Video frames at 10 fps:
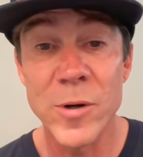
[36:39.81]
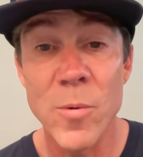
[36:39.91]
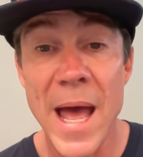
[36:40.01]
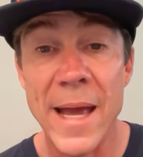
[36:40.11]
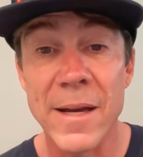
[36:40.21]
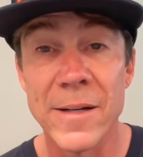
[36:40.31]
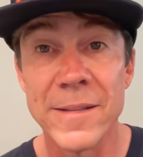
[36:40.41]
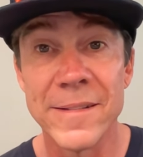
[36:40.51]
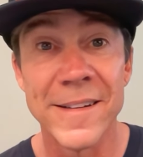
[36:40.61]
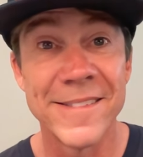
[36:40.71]
a whack
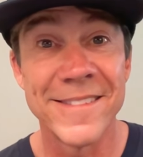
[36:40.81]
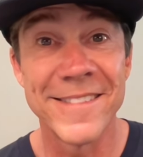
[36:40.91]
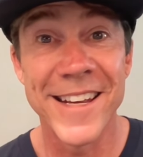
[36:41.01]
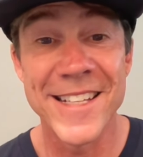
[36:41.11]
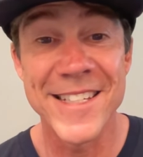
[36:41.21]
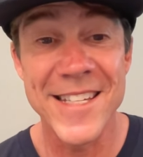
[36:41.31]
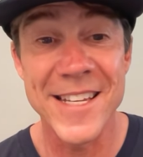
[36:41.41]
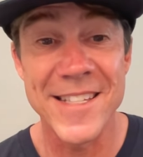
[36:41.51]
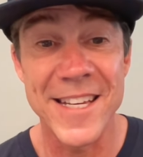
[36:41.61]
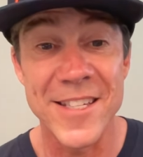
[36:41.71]
on
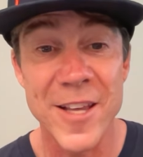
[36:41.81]
consistency.